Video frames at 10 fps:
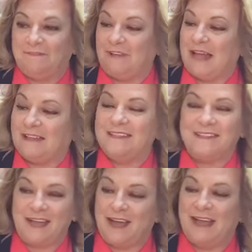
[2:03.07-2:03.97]

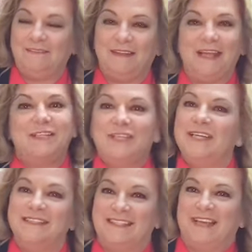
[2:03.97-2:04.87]
Valentine that She
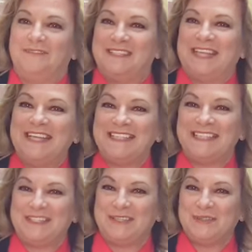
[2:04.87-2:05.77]
Is Safe sent
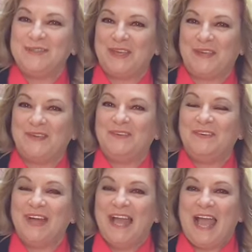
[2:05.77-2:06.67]
to you
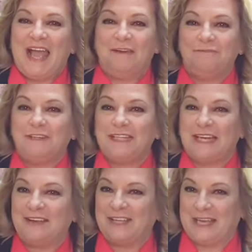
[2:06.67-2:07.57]
and fill it
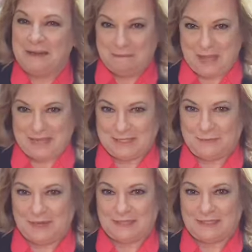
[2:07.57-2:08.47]
out, get it back to
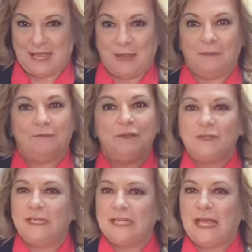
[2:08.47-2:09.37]
us. If you
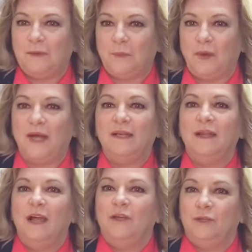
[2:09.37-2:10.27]
didn't get one,
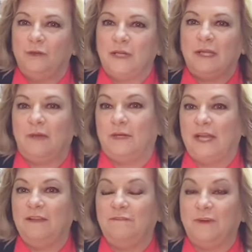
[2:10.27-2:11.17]
you can go to
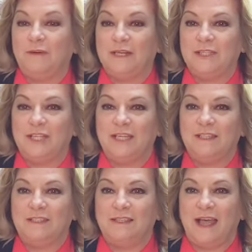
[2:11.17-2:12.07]

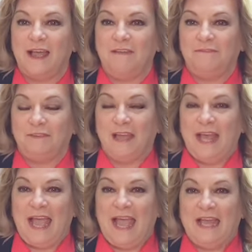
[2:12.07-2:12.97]

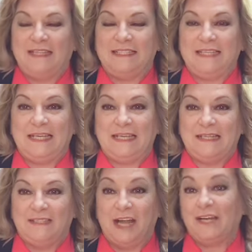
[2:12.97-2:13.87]

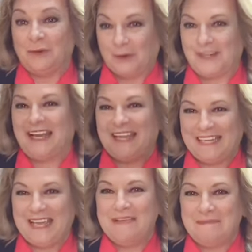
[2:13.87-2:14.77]
info@sheissafe.org and
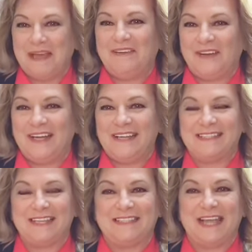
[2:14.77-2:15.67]
email us
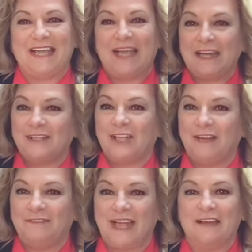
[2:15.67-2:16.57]
and say, hey, I'd
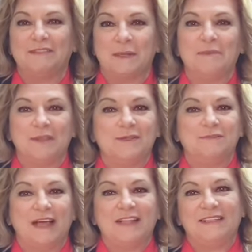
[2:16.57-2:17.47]
love to have some of those
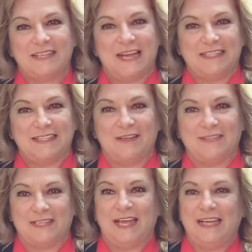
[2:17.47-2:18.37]
Valentines. I'll
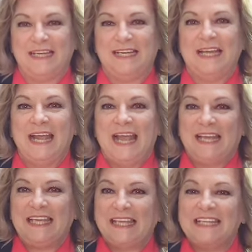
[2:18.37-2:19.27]
sign and
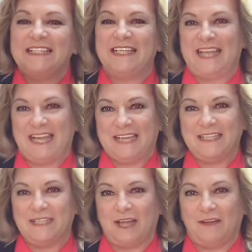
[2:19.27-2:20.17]
get into the
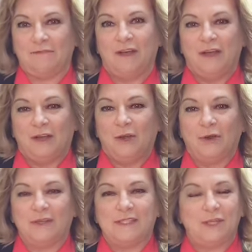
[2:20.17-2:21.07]
hands of
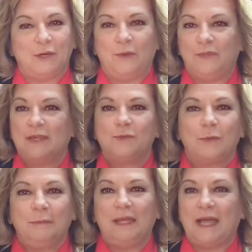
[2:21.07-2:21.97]
girls. You know, this will
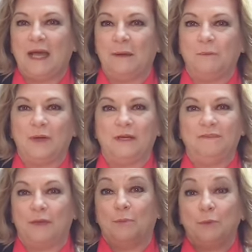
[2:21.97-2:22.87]
become one of
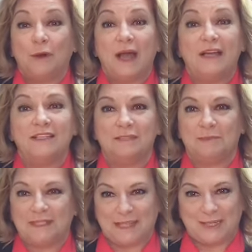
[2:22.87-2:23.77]
their prized
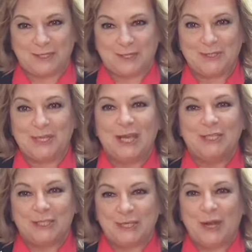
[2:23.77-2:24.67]
possessions,
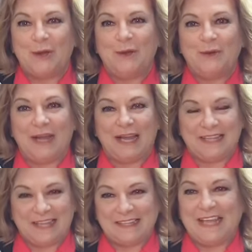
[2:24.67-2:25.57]
to know
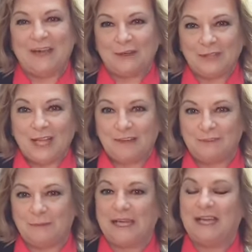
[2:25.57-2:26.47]
that they are loved
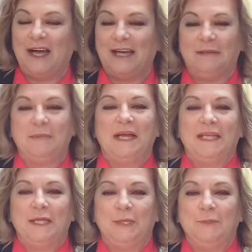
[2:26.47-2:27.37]
by God and by you.